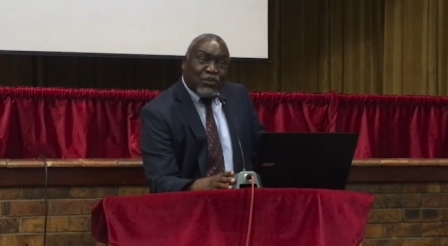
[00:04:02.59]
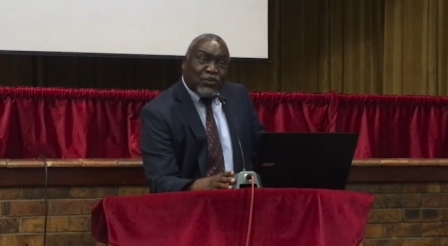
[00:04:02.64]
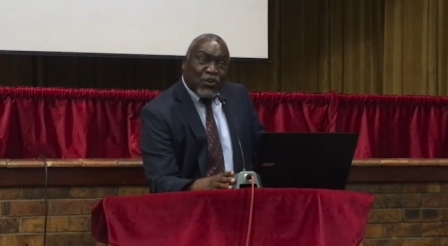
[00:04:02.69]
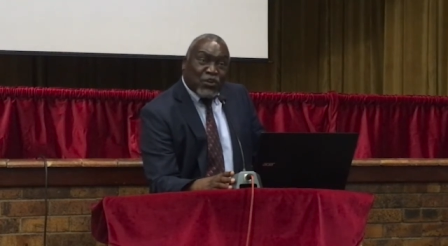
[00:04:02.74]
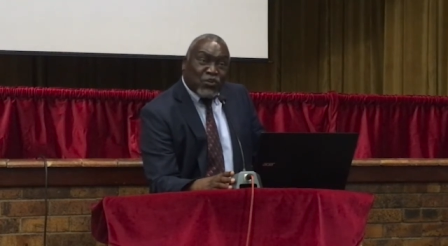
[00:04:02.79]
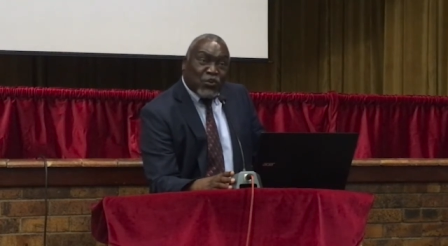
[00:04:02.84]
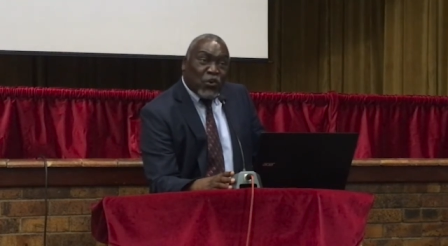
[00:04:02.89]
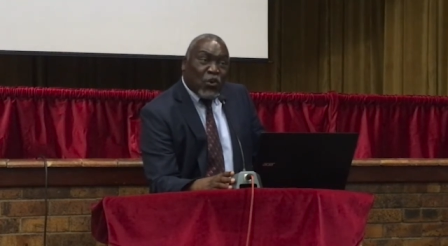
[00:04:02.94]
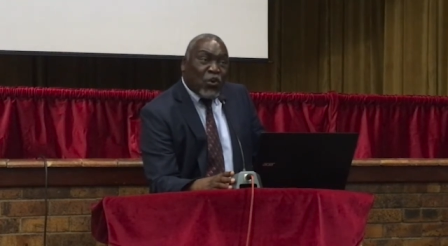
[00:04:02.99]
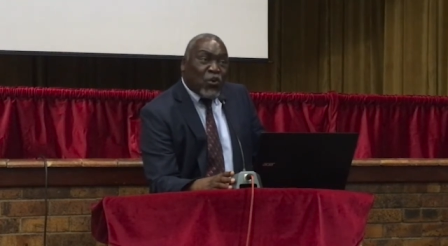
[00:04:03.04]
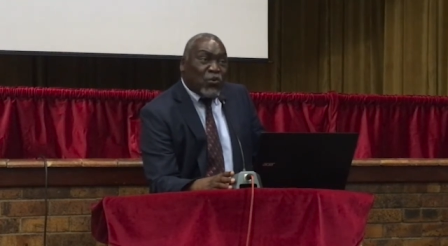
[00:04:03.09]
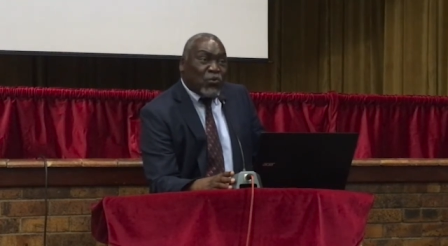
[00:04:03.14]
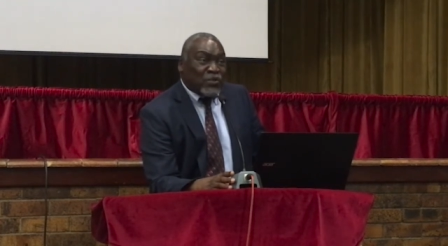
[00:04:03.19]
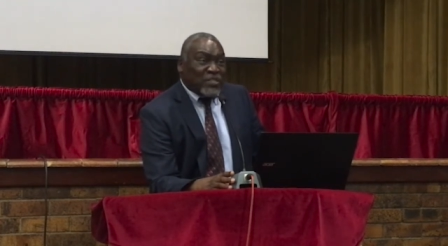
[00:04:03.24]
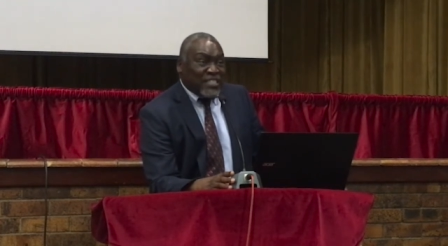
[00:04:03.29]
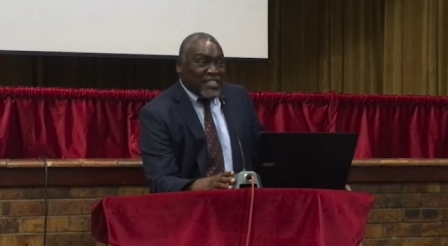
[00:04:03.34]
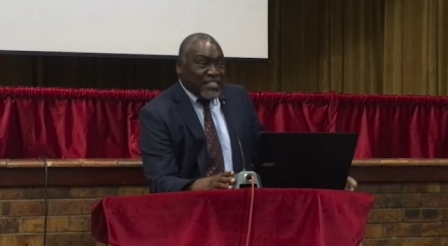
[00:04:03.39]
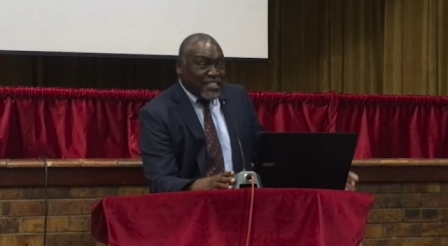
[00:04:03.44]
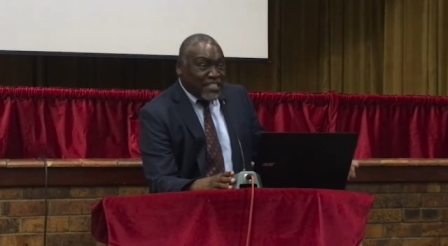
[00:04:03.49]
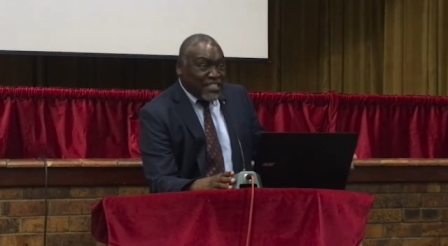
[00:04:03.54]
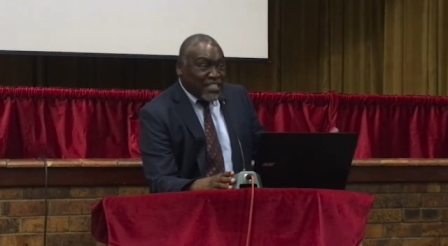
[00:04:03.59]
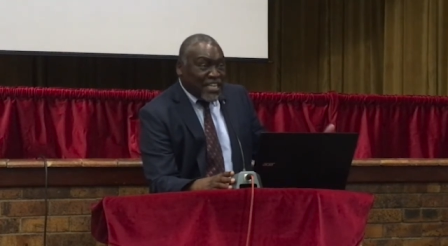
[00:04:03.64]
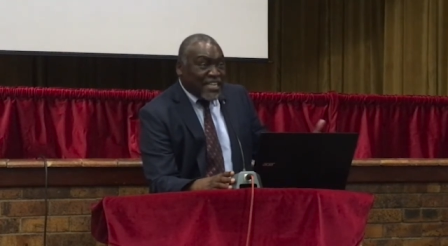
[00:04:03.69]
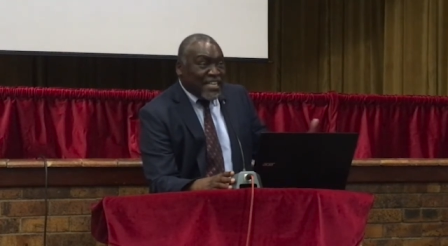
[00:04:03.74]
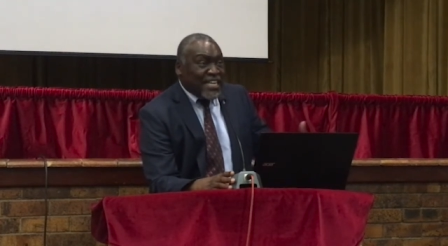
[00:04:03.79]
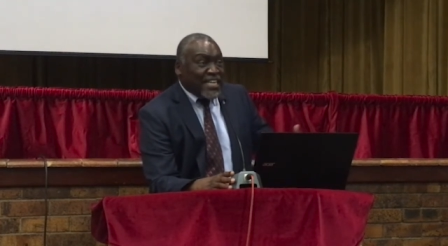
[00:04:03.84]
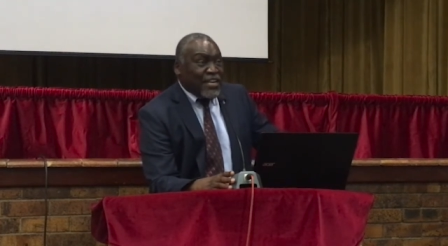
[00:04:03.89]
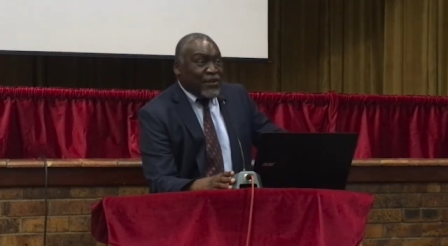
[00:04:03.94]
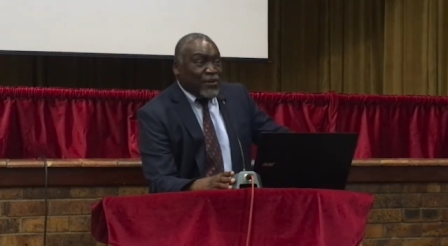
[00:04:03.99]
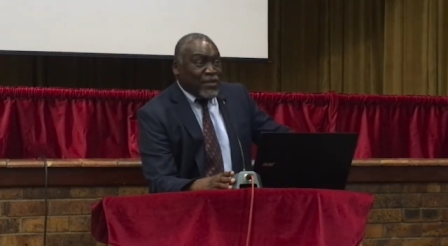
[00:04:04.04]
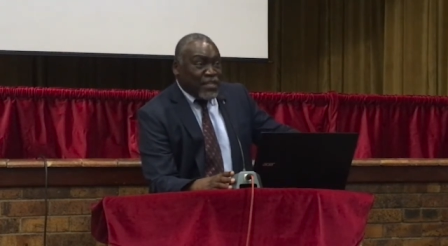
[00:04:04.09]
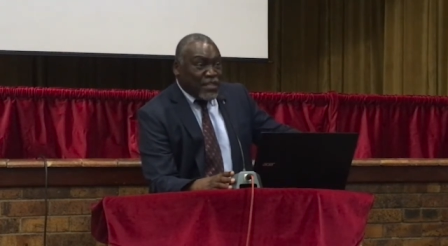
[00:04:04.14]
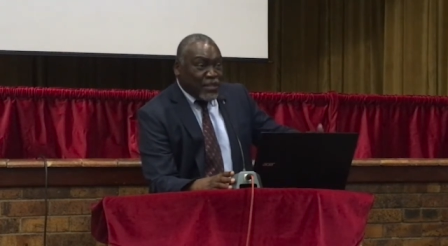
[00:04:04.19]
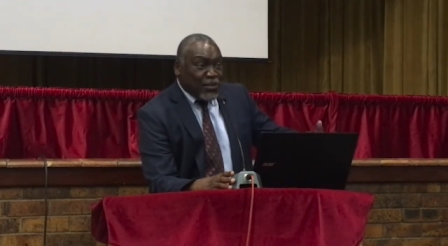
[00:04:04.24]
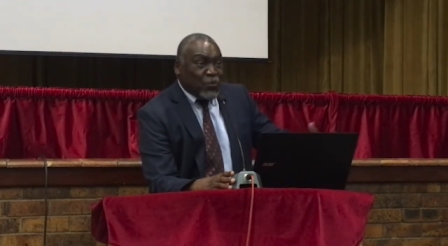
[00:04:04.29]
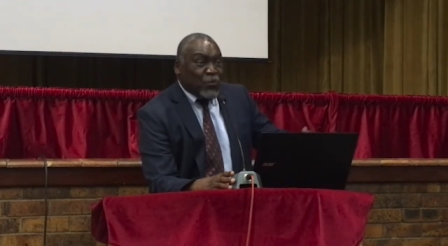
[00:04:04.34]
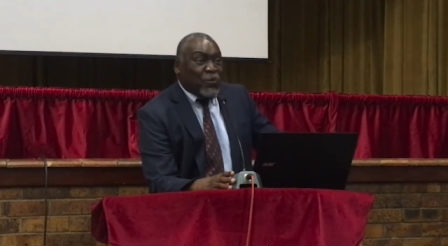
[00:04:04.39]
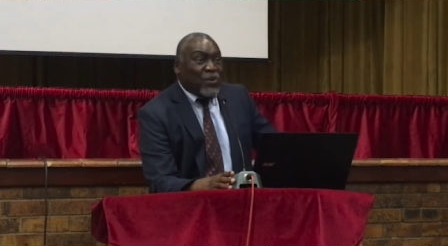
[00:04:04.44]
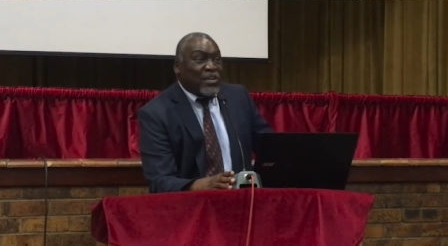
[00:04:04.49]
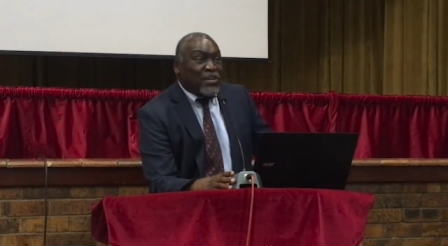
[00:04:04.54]
grown cold in general in
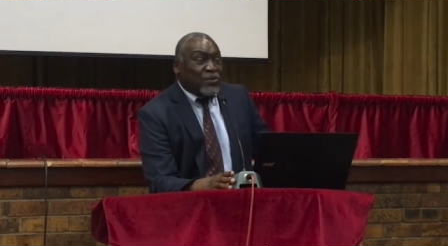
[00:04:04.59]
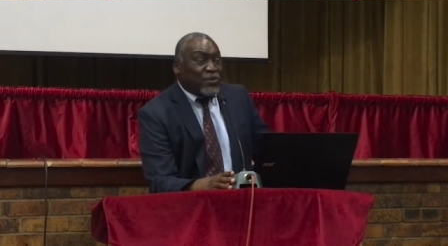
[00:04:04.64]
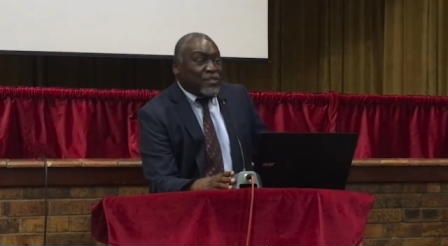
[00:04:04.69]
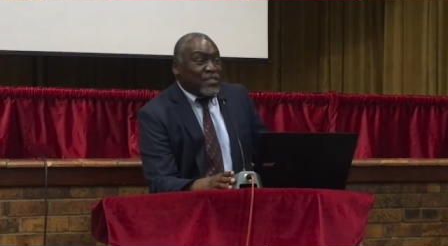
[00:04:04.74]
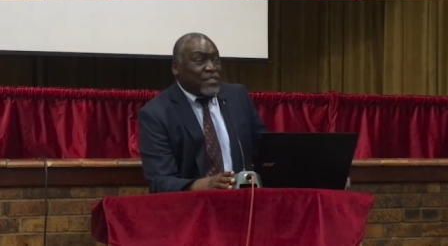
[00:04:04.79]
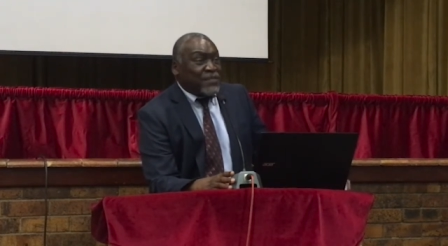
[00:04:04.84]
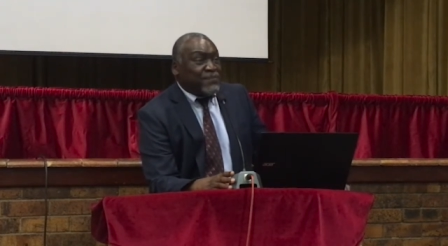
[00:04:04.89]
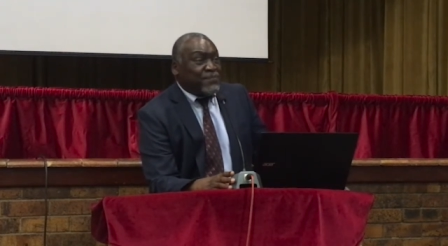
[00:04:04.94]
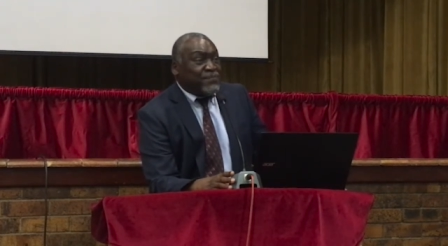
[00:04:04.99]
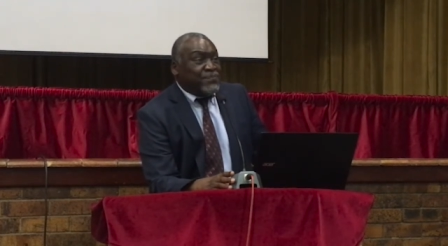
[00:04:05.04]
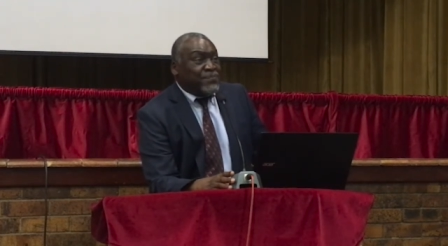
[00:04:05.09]
the world,